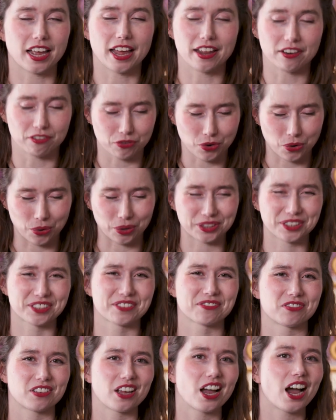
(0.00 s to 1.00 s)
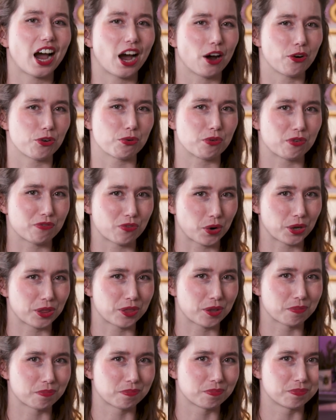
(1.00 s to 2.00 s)
and of course, how to avoid
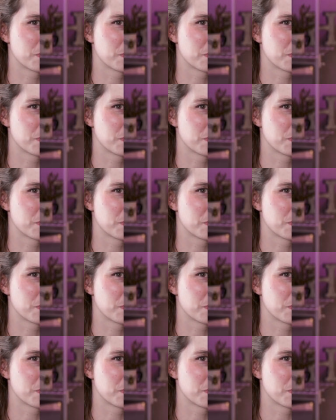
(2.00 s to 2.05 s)
them.